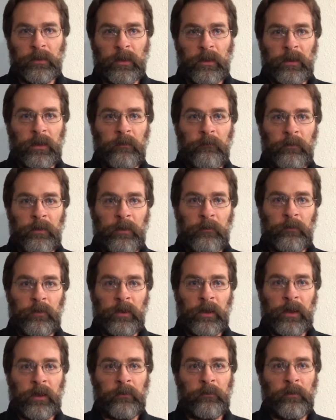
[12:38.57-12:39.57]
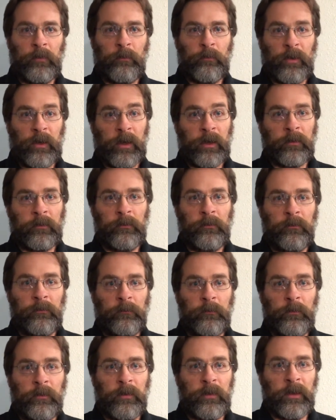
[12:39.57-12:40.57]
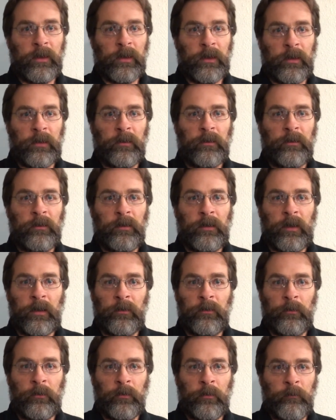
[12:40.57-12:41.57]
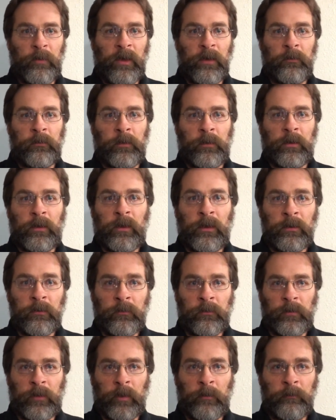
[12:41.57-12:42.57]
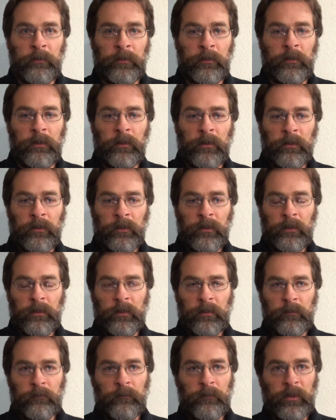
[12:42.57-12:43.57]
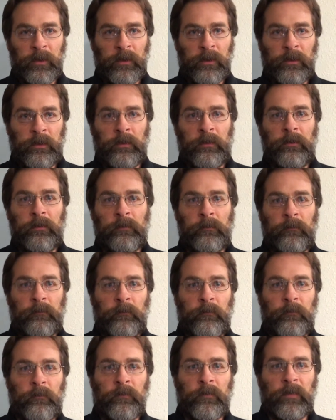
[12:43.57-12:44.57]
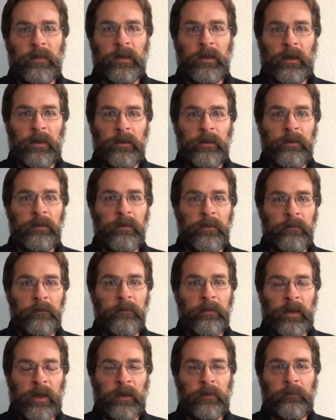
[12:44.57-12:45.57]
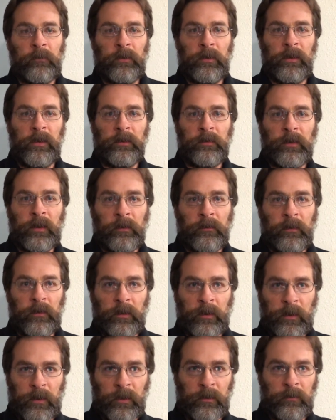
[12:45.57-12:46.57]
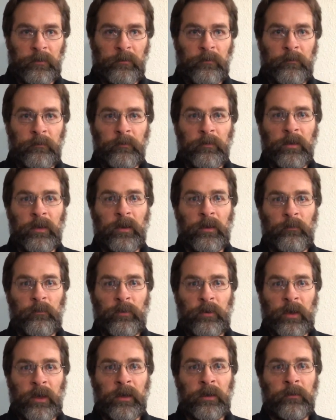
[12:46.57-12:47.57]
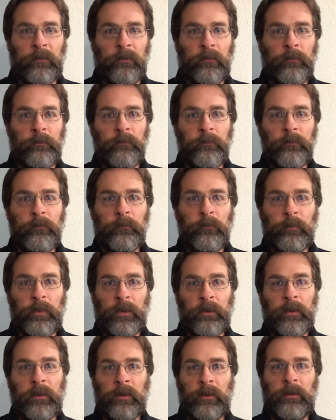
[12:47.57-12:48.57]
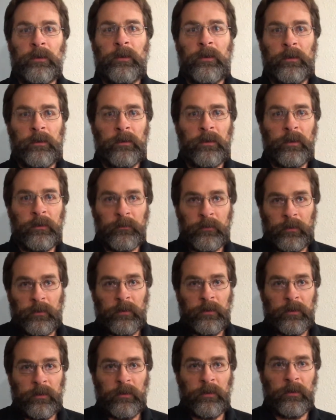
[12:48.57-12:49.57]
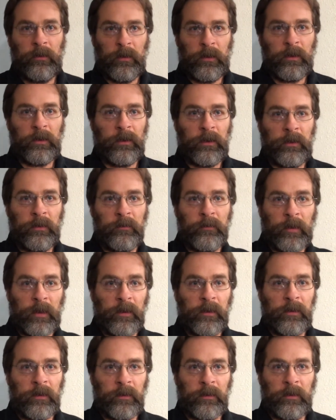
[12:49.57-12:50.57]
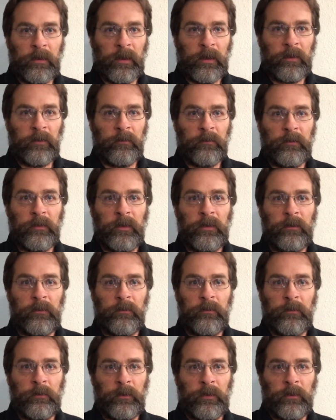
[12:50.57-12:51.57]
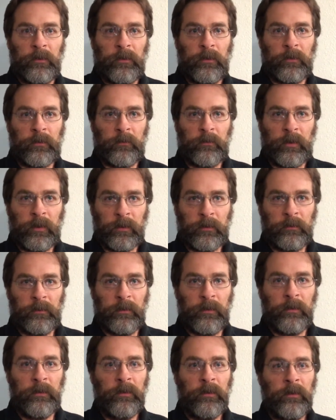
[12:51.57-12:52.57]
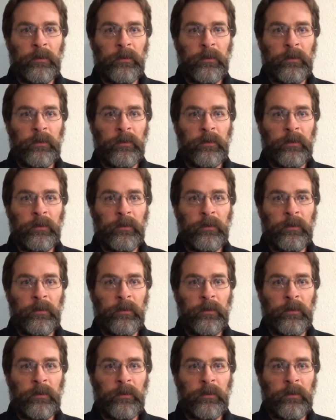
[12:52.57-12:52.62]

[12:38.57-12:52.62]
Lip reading: I've never actually practiced with that. I know the basic concept, but I need to actually get that thing out and practice putting a tourniquet on, tightening it down, you know, doing it all correctly